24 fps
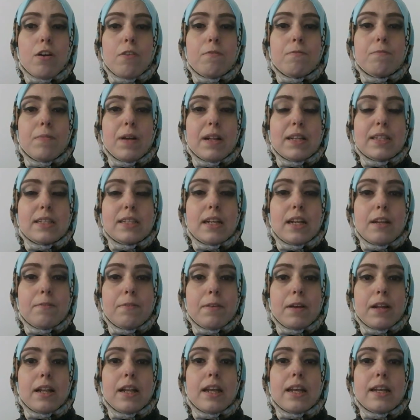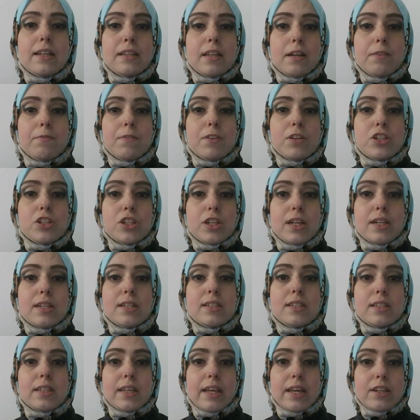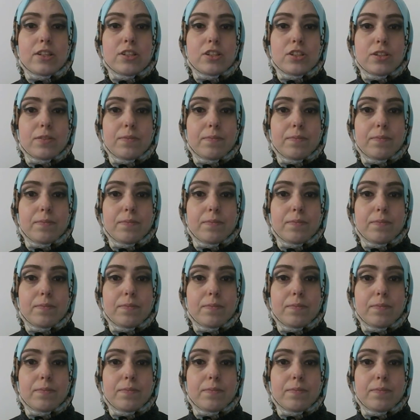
multilevel intervention sketch.